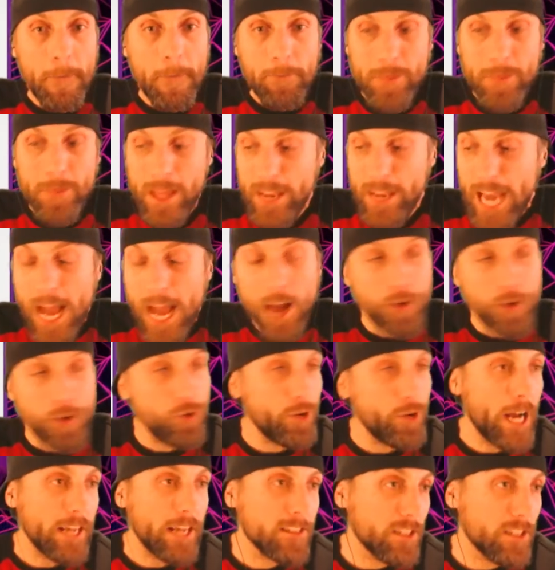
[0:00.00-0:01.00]
And now
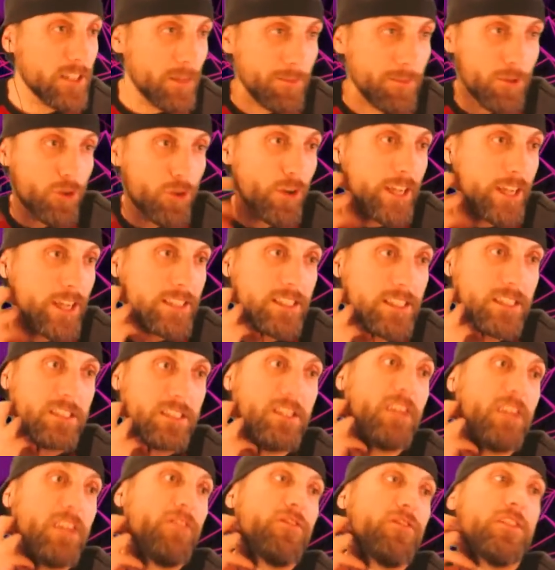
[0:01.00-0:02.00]
you got some crazy
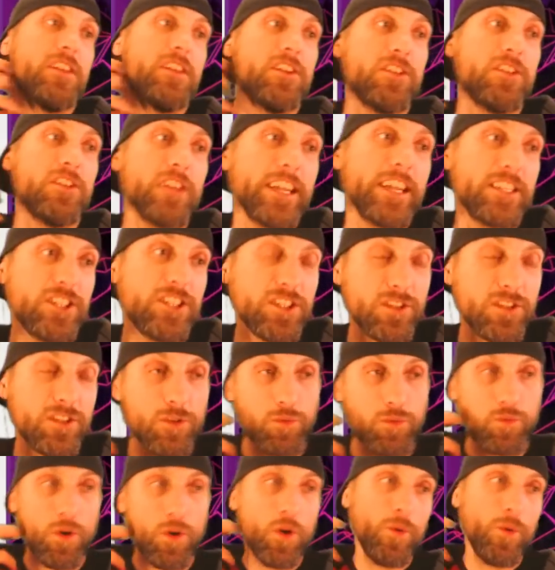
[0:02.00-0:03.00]
stuff, you're like just
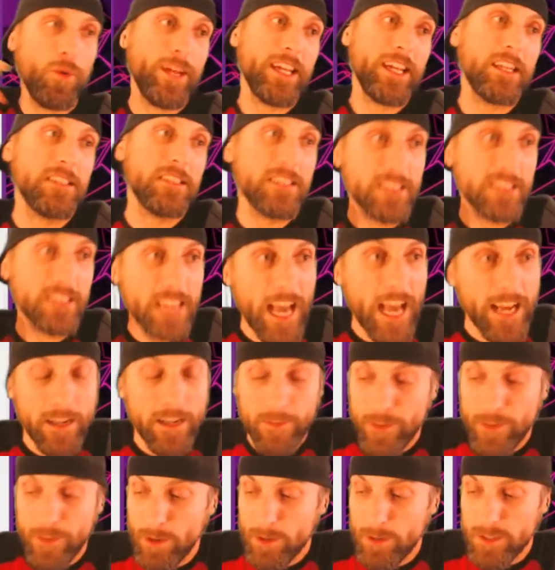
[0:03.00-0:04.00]
growing inside
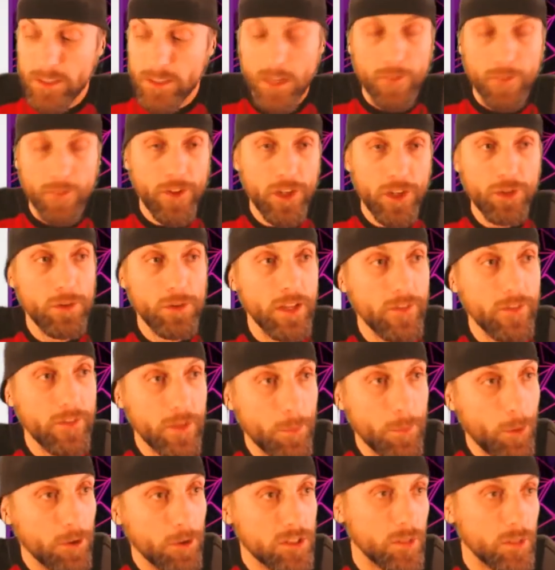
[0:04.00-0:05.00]
of you and stuff, and you live in
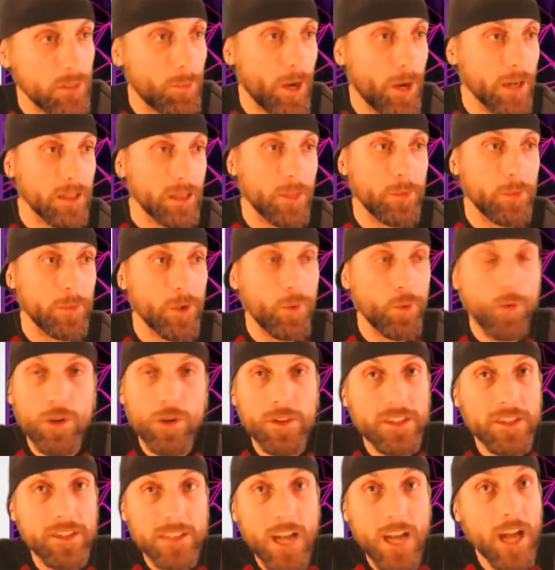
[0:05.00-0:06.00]
the post-apocalyptic
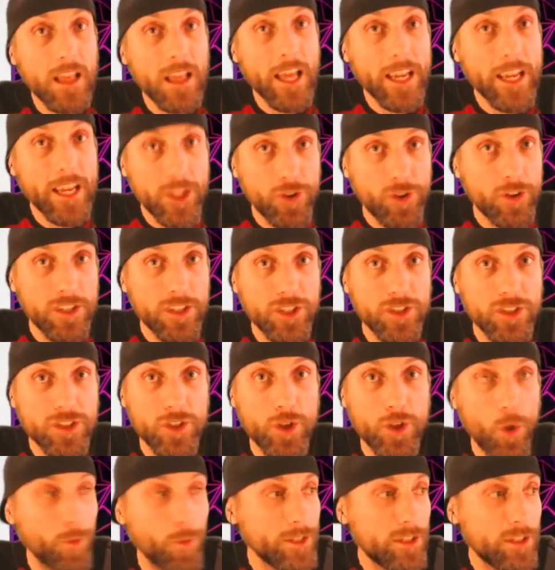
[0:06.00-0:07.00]
world. It's not like you can just
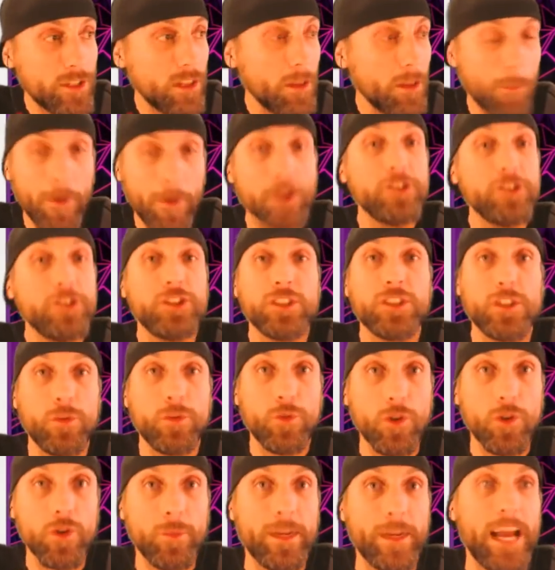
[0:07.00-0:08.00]
go into the emergency
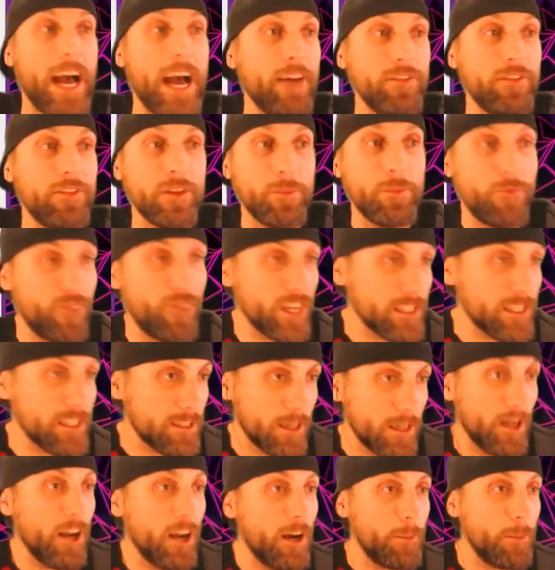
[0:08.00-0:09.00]
room and have them fix
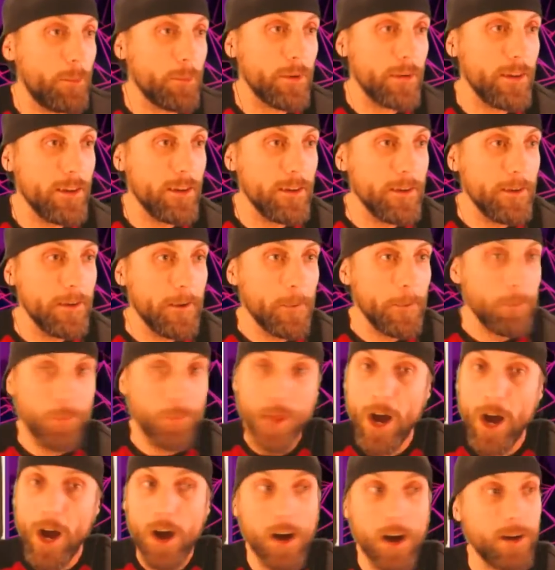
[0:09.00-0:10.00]
it up.
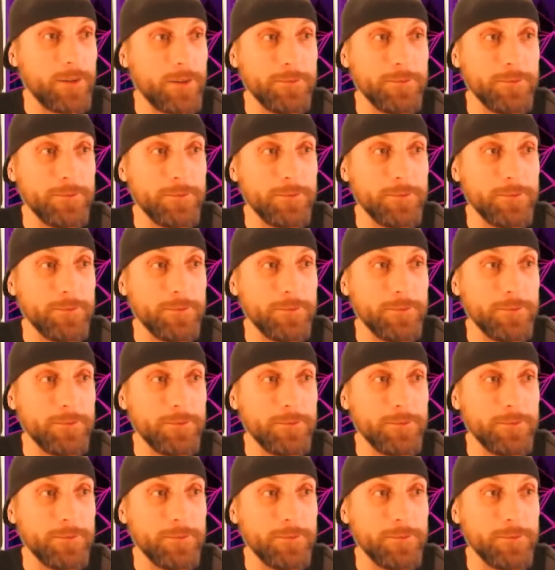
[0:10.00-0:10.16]
Nah.